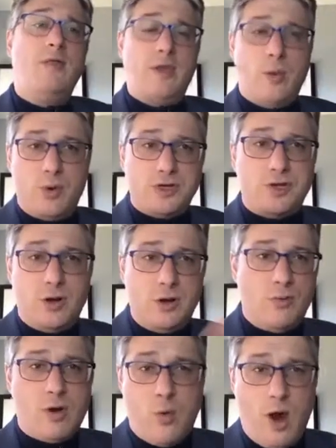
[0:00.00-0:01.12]
there were certain
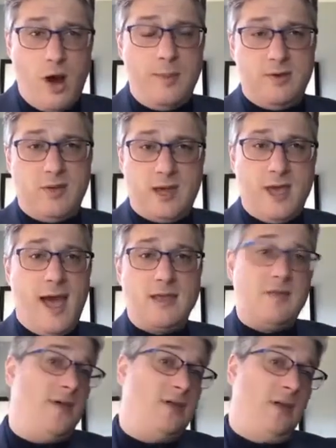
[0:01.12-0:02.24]
requirements, like you had to
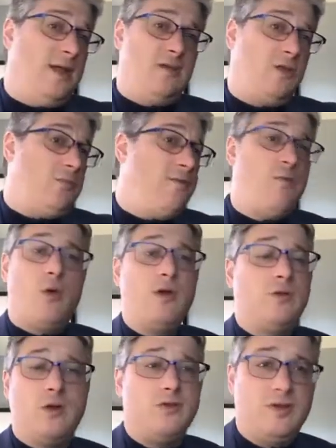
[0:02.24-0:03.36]
have been to the United States before you
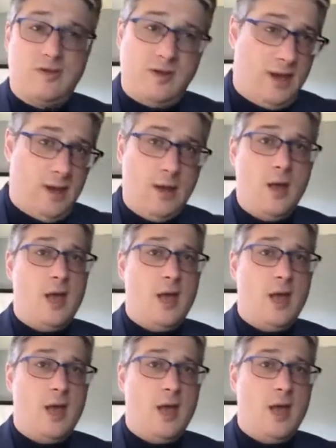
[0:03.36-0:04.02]
turned 16.